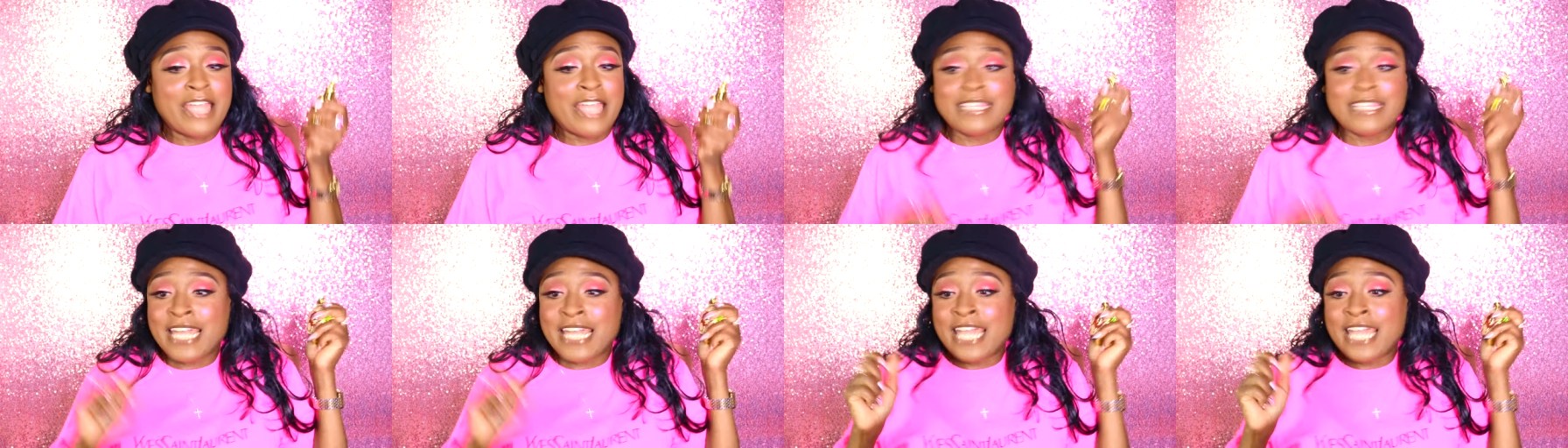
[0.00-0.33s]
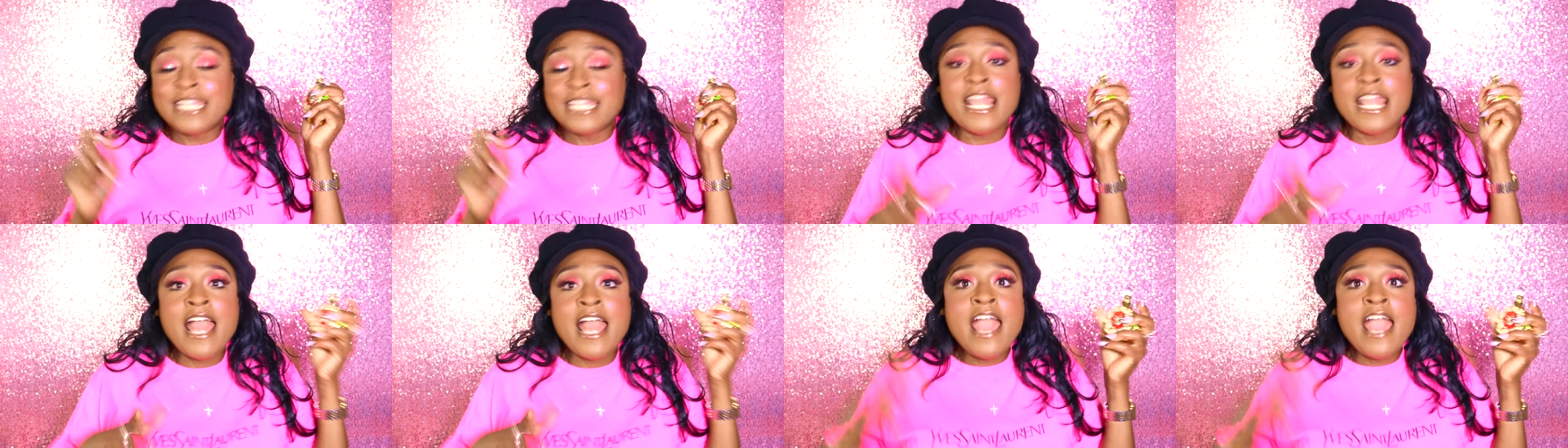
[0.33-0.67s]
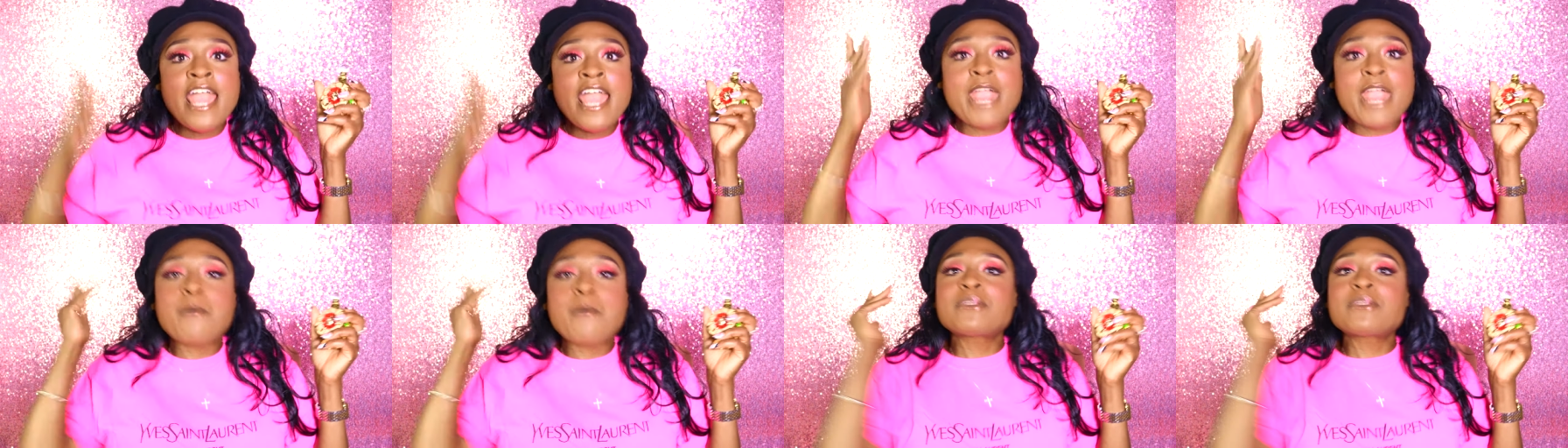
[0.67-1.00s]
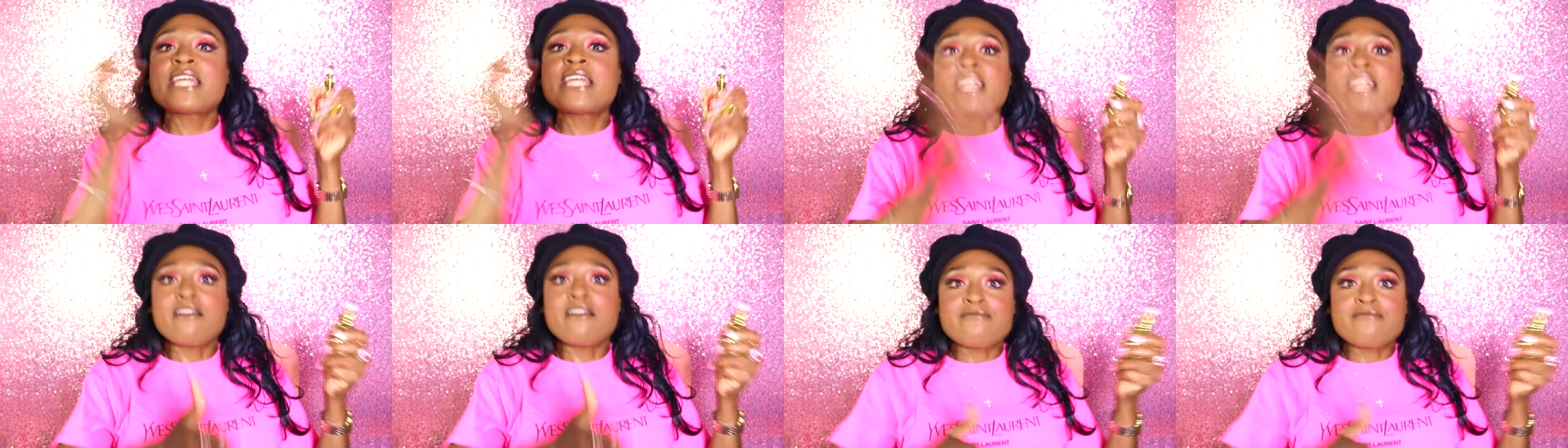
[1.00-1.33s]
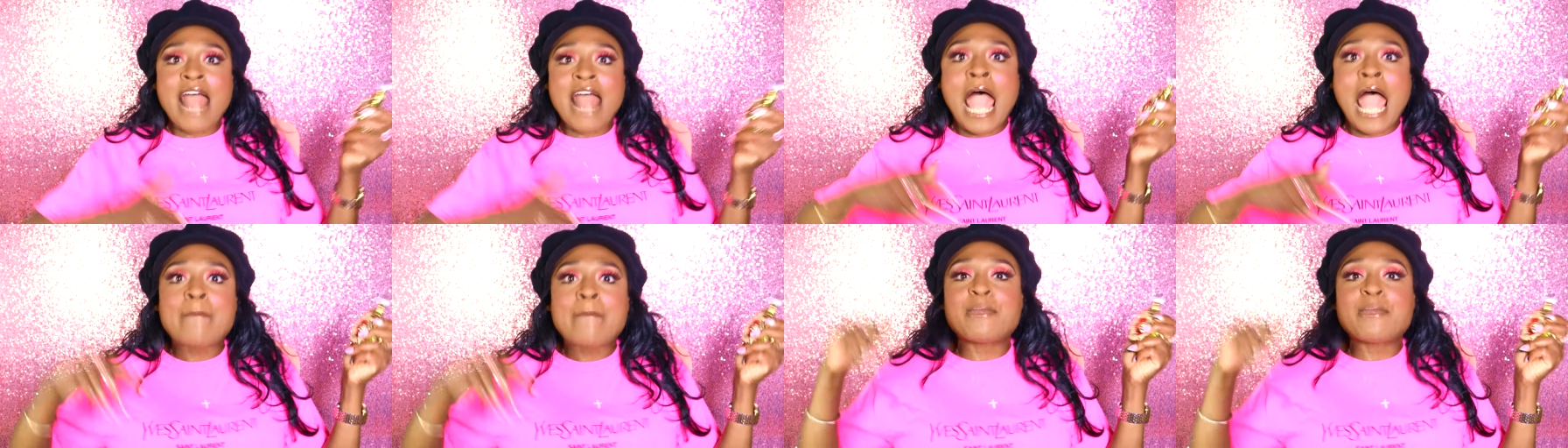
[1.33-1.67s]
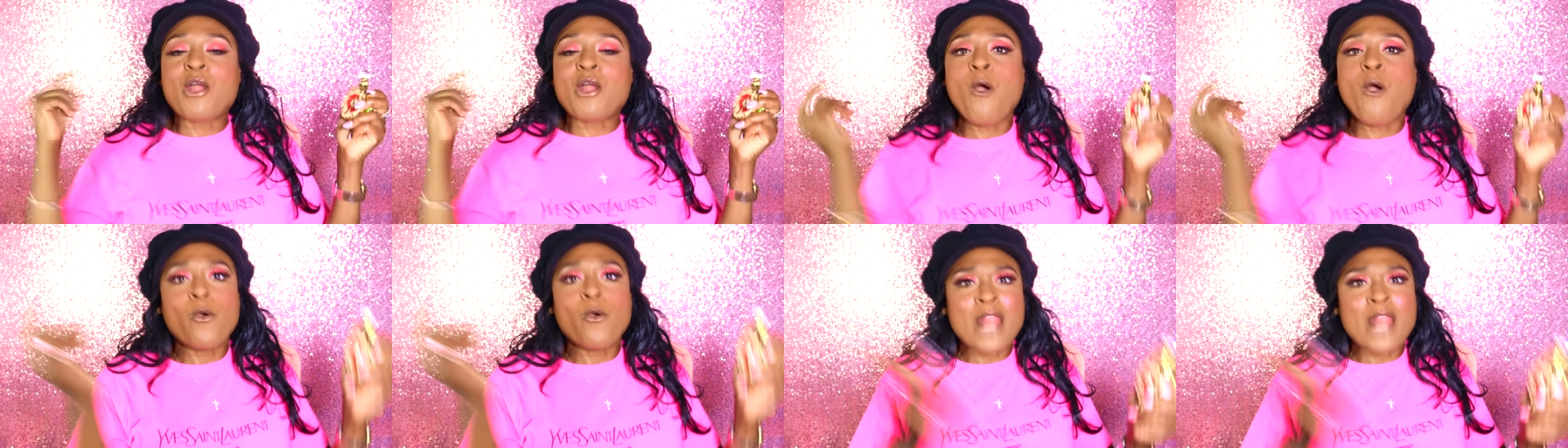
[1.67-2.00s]
And then it was like a rabbit
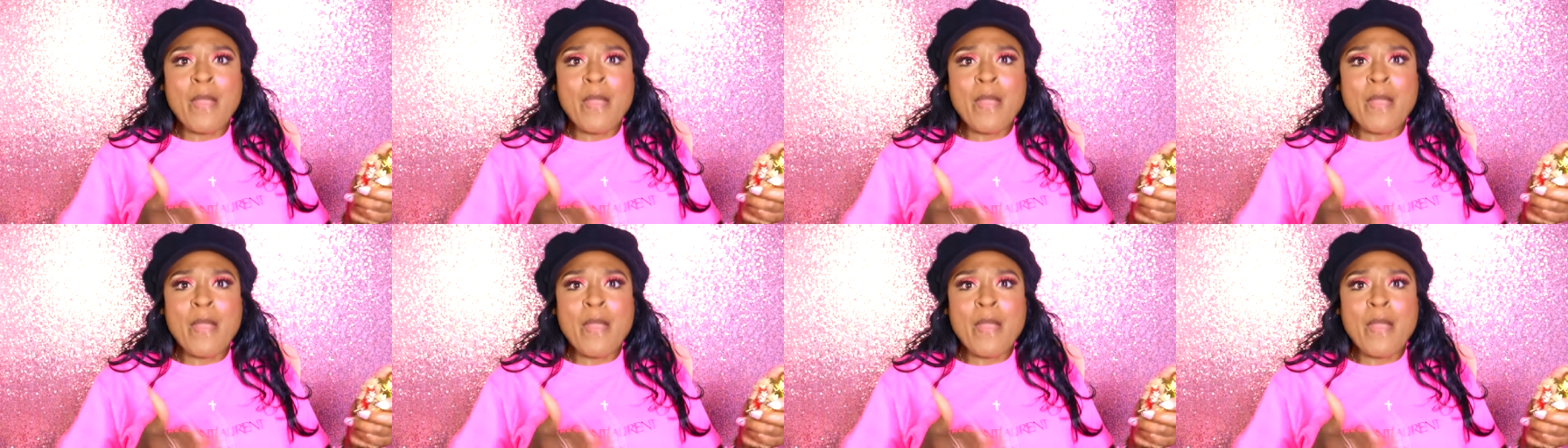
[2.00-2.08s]
hole.